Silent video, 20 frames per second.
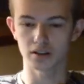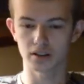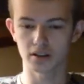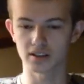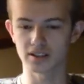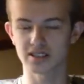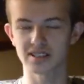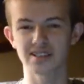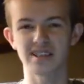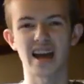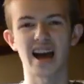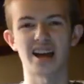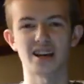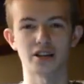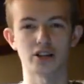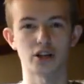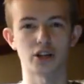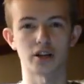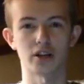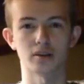
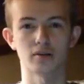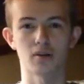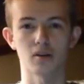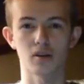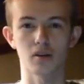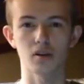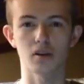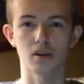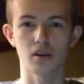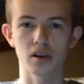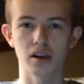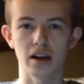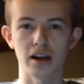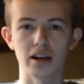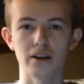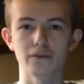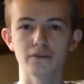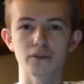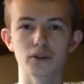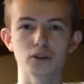astonishing.
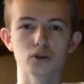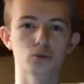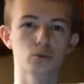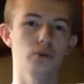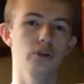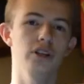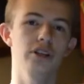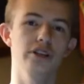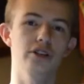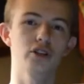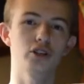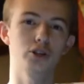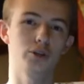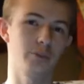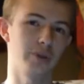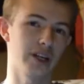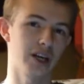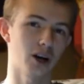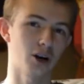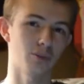And it feels really good to
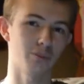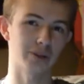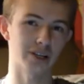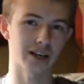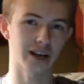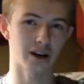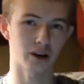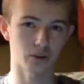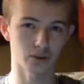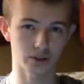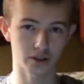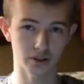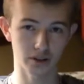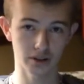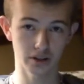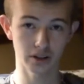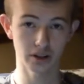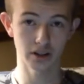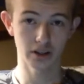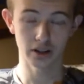be helping out
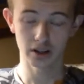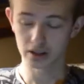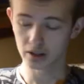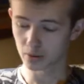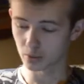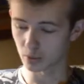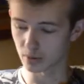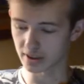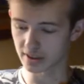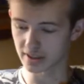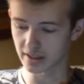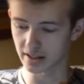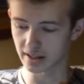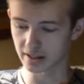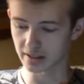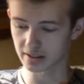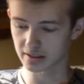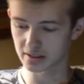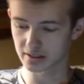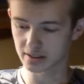with
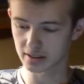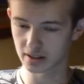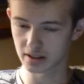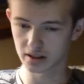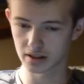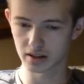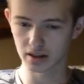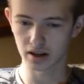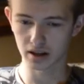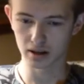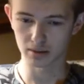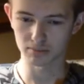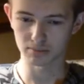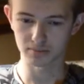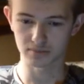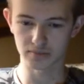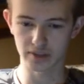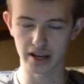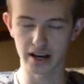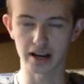things um,
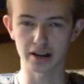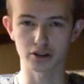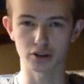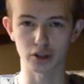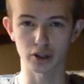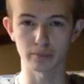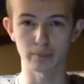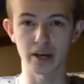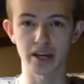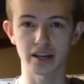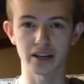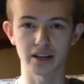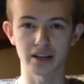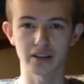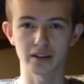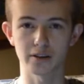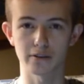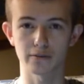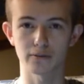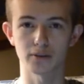and actually making
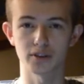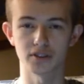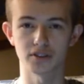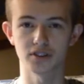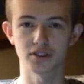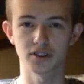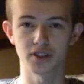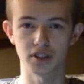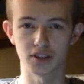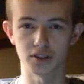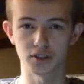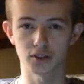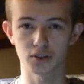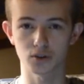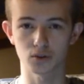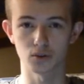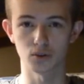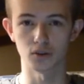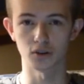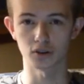a difference in the
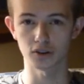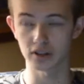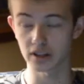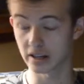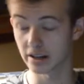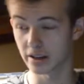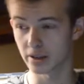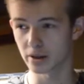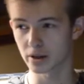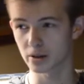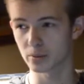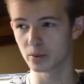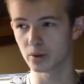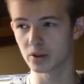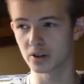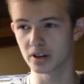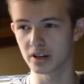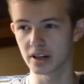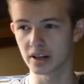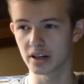school and in the
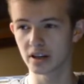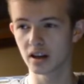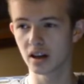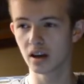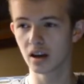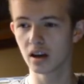community.